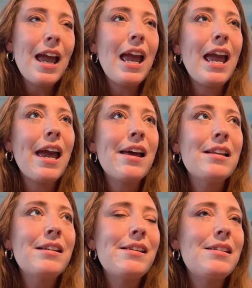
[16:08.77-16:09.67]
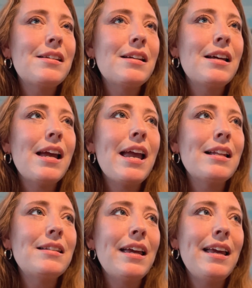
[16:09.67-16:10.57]
and
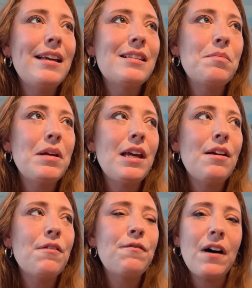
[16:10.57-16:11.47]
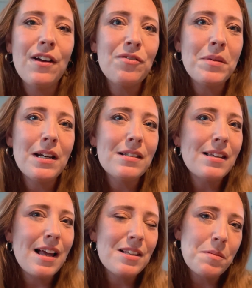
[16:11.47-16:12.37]
it takes me 5 minutes
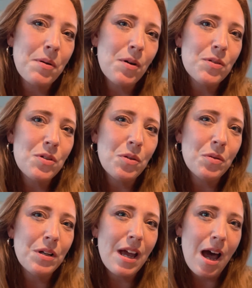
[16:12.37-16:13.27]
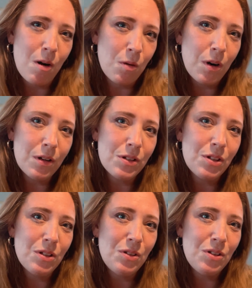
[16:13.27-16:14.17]
as opposed to an hour
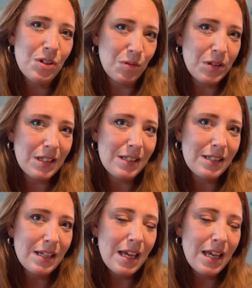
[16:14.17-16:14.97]
to do it.